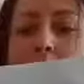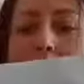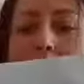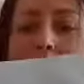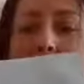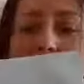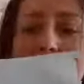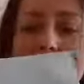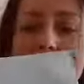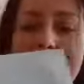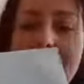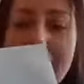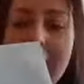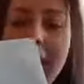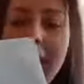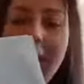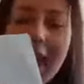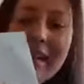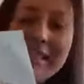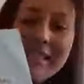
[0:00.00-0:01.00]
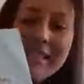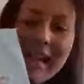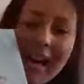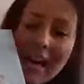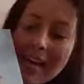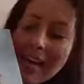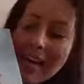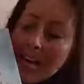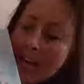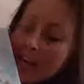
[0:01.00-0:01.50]
We're Ticky and
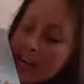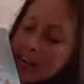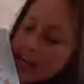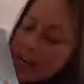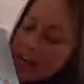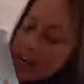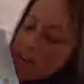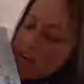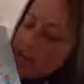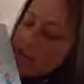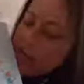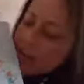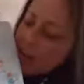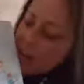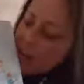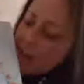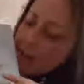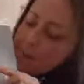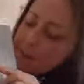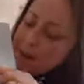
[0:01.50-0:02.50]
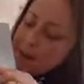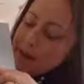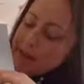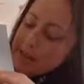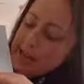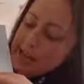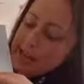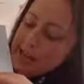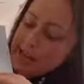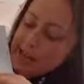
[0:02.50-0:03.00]
Tacky, Jackie the
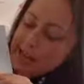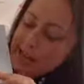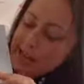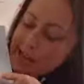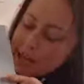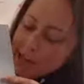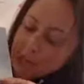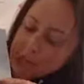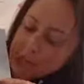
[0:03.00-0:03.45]
Backy,